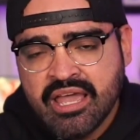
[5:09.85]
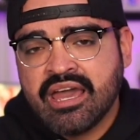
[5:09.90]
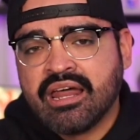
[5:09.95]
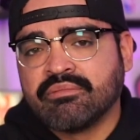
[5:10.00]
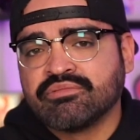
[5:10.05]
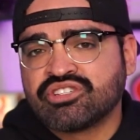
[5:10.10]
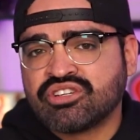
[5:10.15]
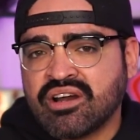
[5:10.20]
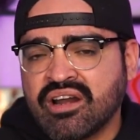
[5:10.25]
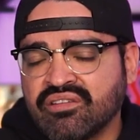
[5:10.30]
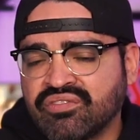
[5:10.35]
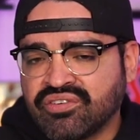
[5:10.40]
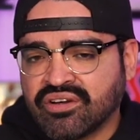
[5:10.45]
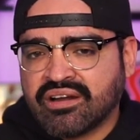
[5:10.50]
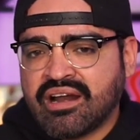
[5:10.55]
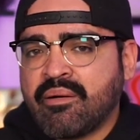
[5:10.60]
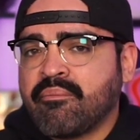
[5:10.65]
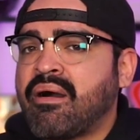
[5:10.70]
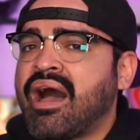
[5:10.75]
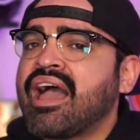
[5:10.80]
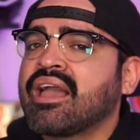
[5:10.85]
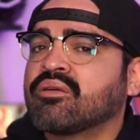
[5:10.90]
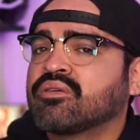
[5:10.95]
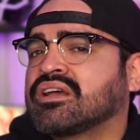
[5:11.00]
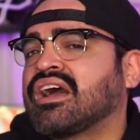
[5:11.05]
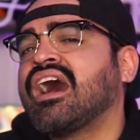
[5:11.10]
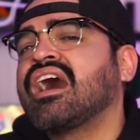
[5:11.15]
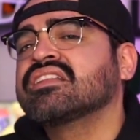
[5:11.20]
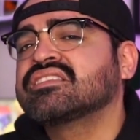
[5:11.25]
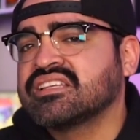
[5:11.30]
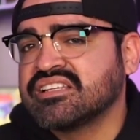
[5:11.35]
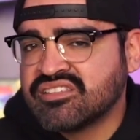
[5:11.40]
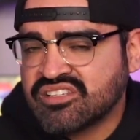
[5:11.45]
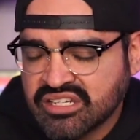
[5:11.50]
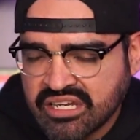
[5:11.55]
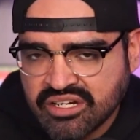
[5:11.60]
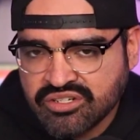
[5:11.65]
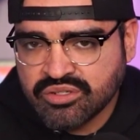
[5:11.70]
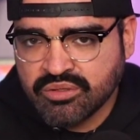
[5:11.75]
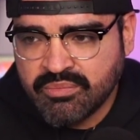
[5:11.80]
I was trying to figure out my content
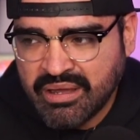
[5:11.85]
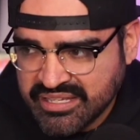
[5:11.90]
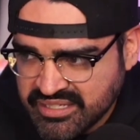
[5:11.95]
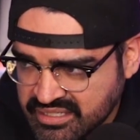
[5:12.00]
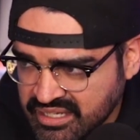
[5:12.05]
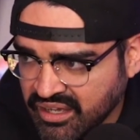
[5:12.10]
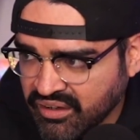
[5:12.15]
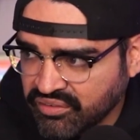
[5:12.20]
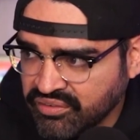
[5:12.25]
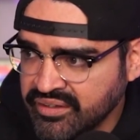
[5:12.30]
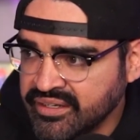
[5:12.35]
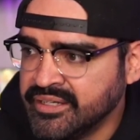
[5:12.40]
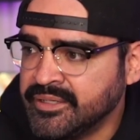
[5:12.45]
schedule myself.